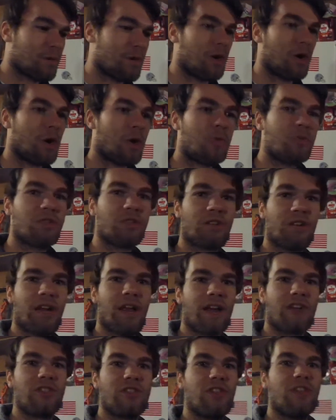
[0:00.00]
hose
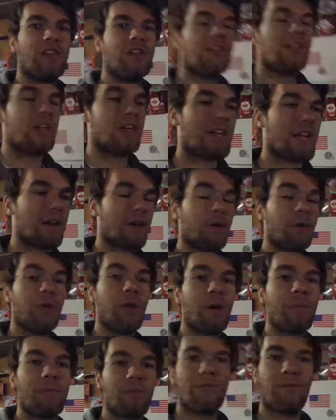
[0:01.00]
connection can
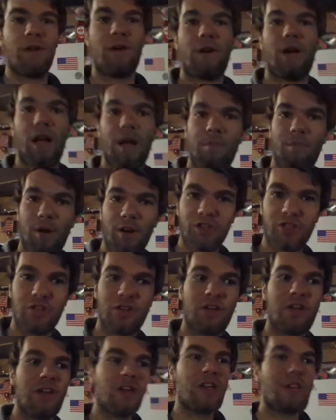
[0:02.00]
hold up to very high
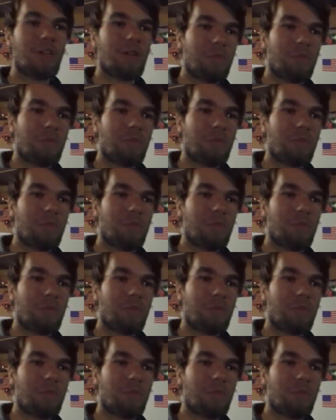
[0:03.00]
pressure,